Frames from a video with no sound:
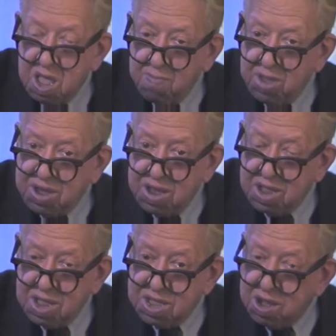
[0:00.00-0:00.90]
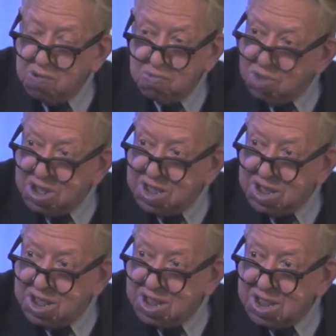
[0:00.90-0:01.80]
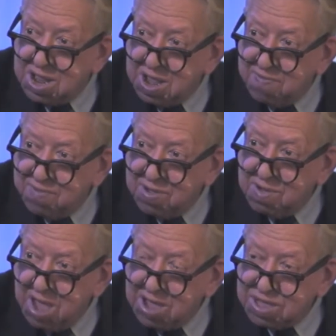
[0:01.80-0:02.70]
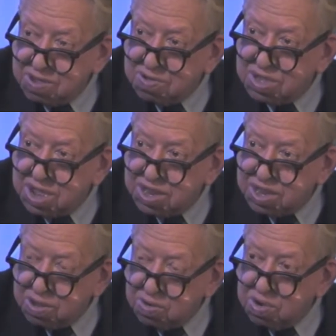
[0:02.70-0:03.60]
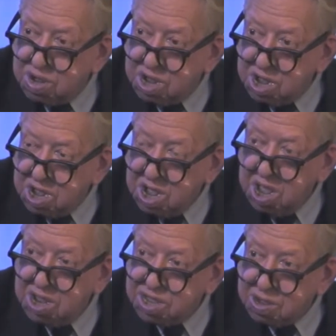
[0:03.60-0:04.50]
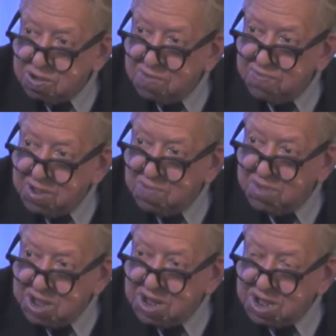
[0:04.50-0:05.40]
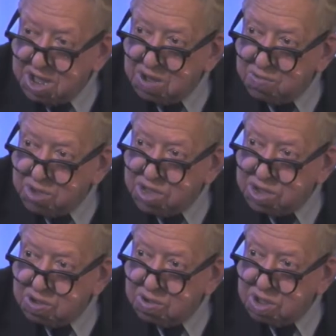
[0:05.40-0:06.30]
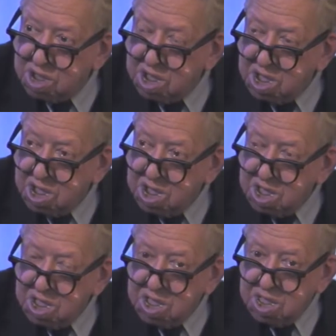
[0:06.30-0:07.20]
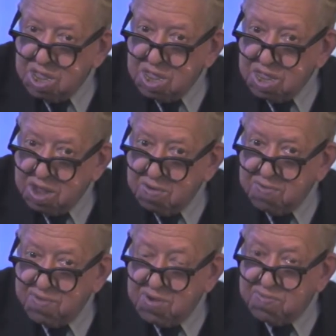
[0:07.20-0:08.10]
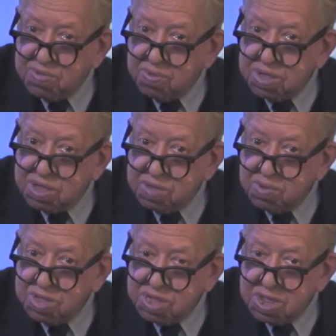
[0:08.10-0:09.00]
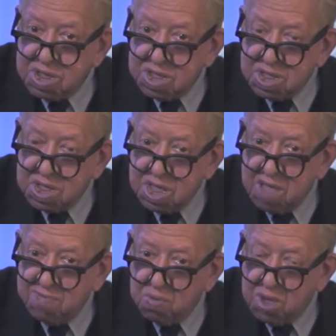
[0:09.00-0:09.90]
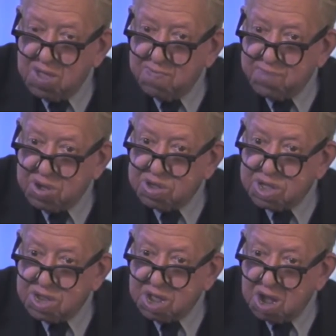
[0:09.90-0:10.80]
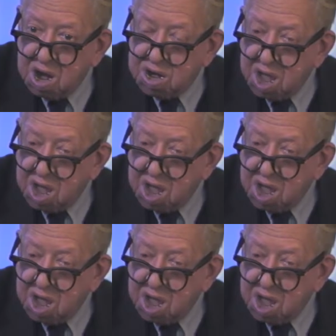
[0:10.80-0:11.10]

But you don't really need it. If you had to sit through it, and it's a good film, it'll it'll reach you. There are films which which uh, have a way of piercing the heart.